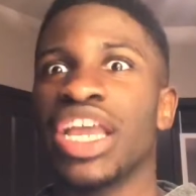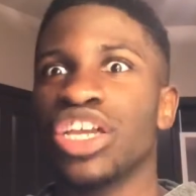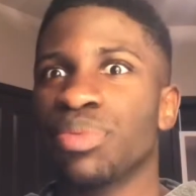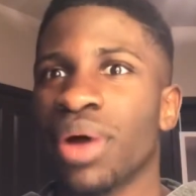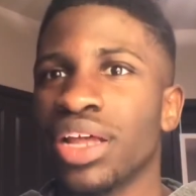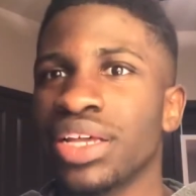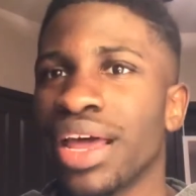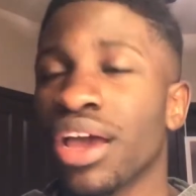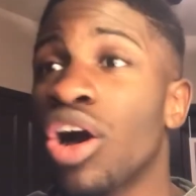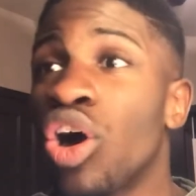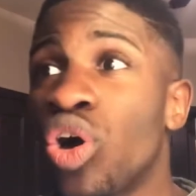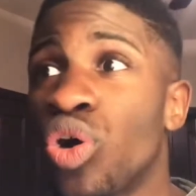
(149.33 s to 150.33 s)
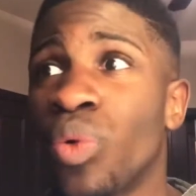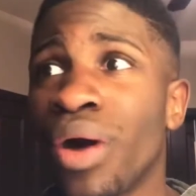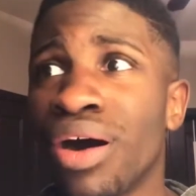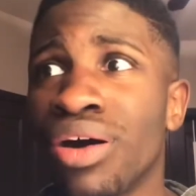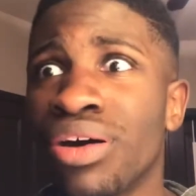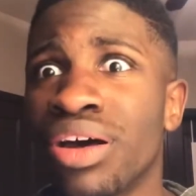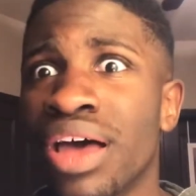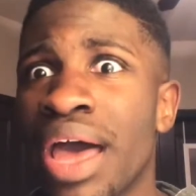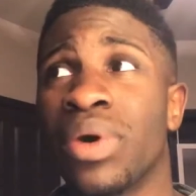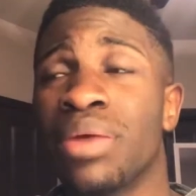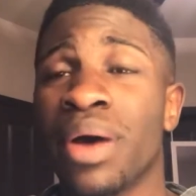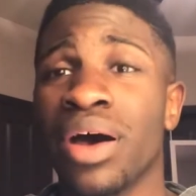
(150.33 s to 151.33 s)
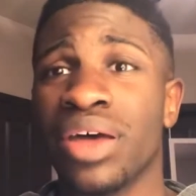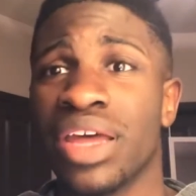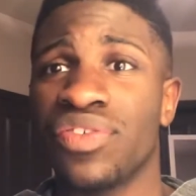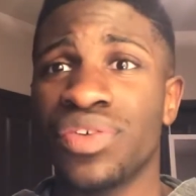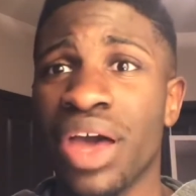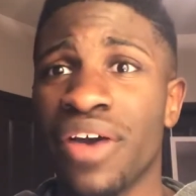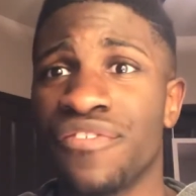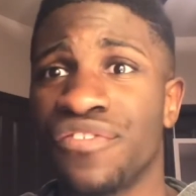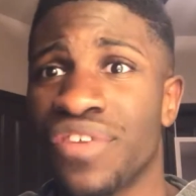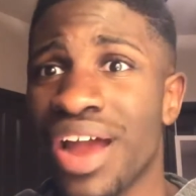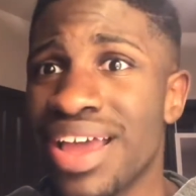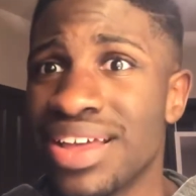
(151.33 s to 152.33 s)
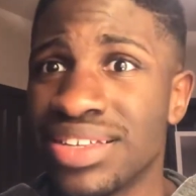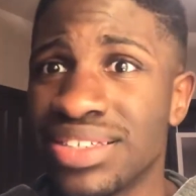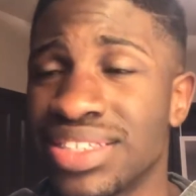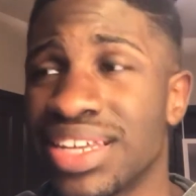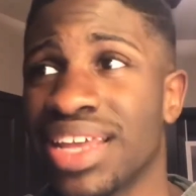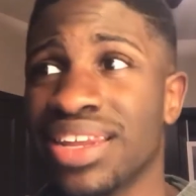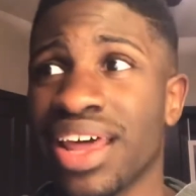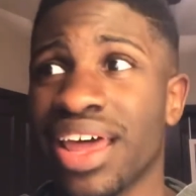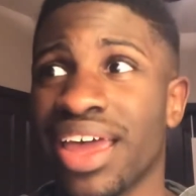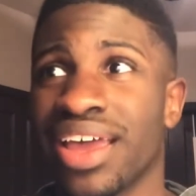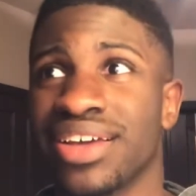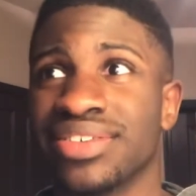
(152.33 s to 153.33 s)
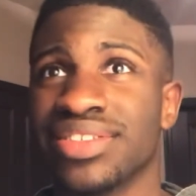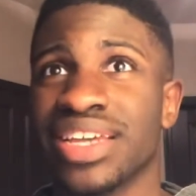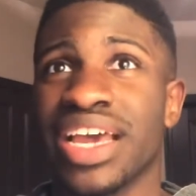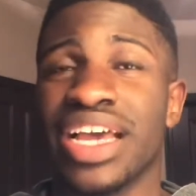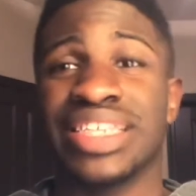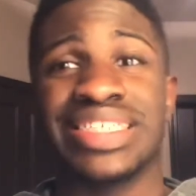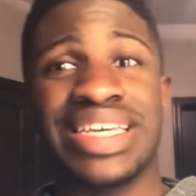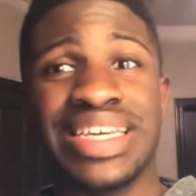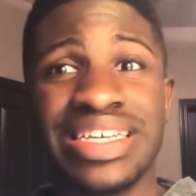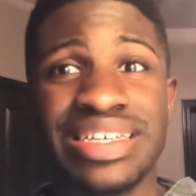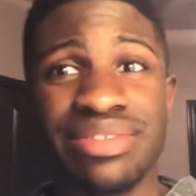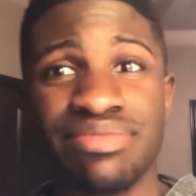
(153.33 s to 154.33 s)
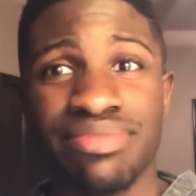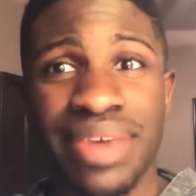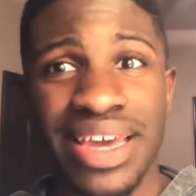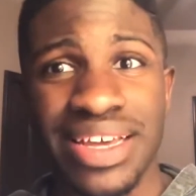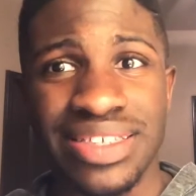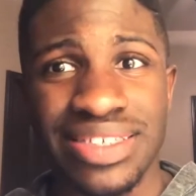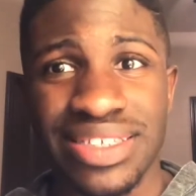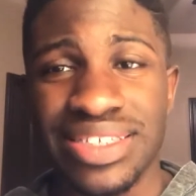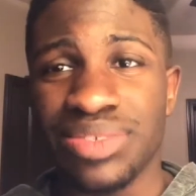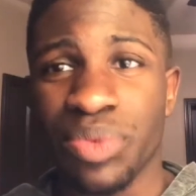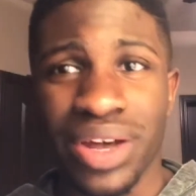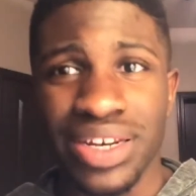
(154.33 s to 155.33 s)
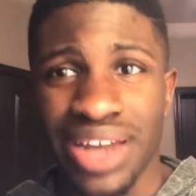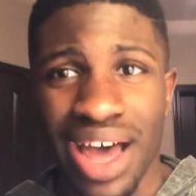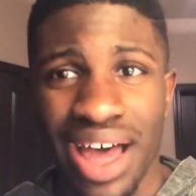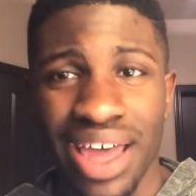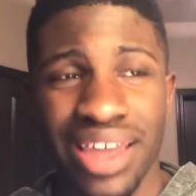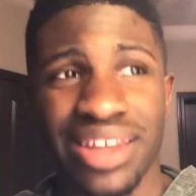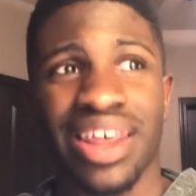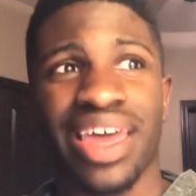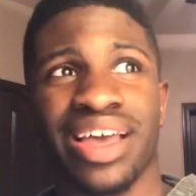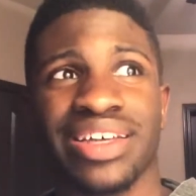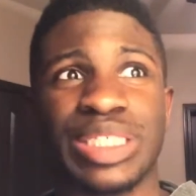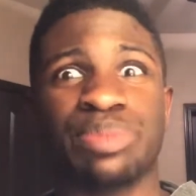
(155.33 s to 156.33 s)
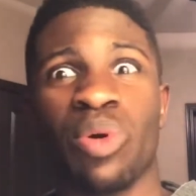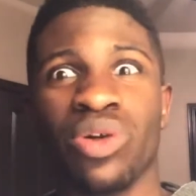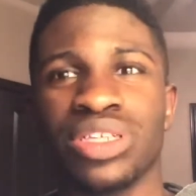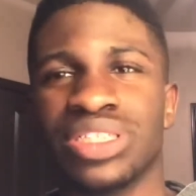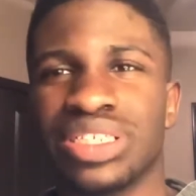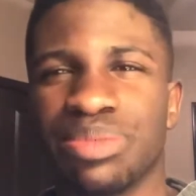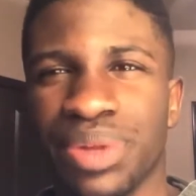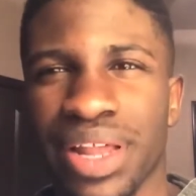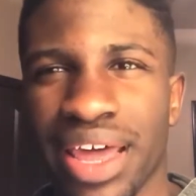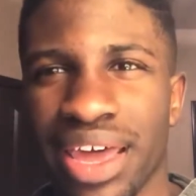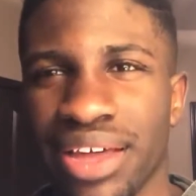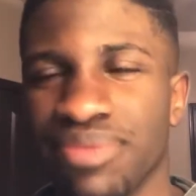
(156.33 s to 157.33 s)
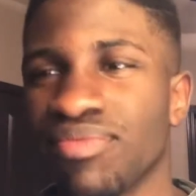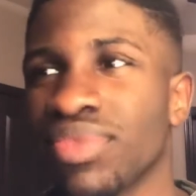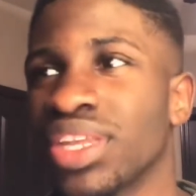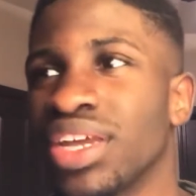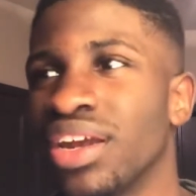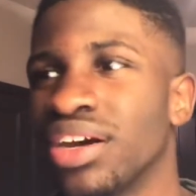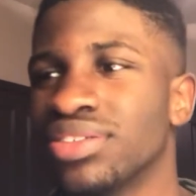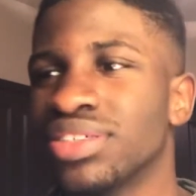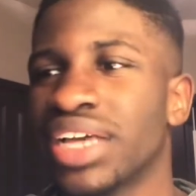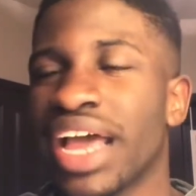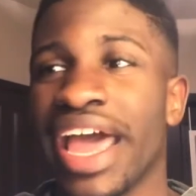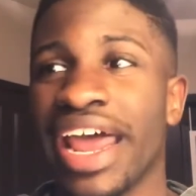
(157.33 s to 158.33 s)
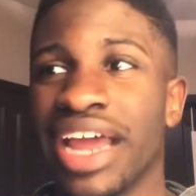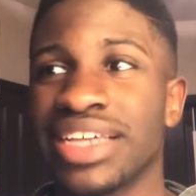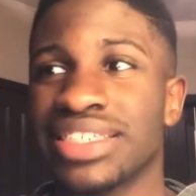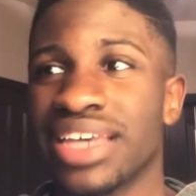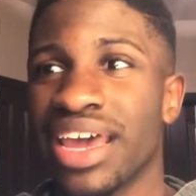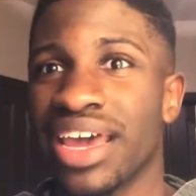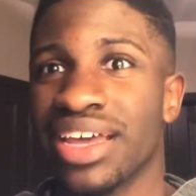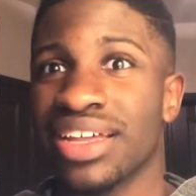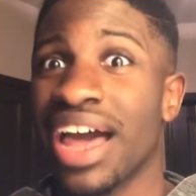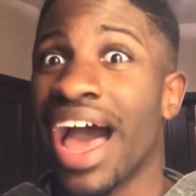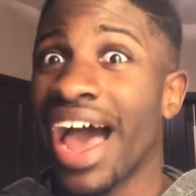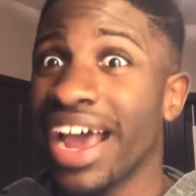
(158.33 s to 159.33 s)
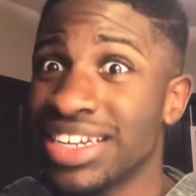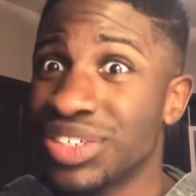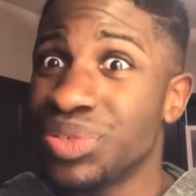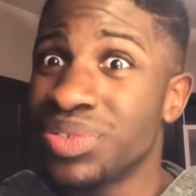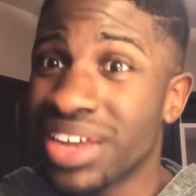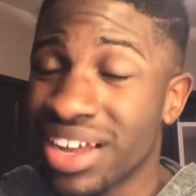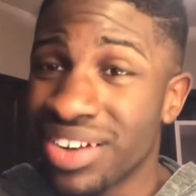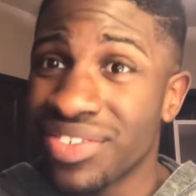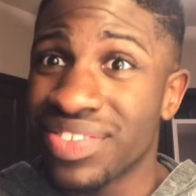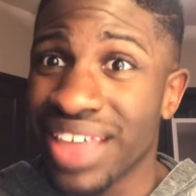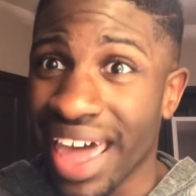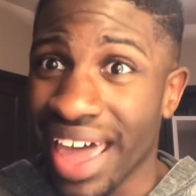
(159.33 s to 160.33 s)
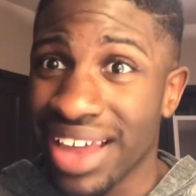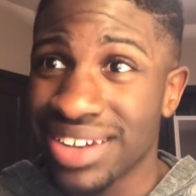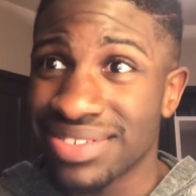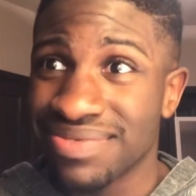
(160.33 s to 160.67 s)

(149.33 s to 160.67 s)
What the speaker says: And you're probably like, oh, well, what about if you have friends and like teammates and whatnot and like sports to play, you know? And I say, I do none of that